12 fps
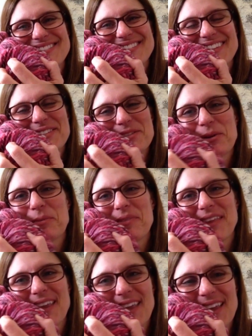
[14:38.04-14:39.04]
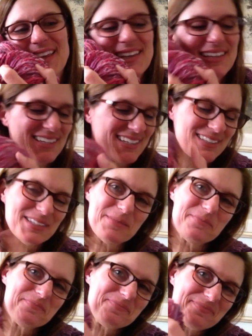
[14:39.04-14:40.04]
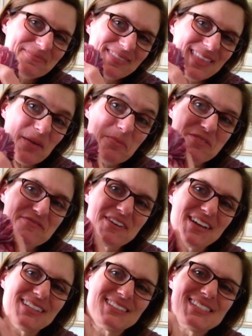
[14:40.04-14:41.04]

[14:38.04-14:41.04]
That's what I'm thinking. That'd be fun.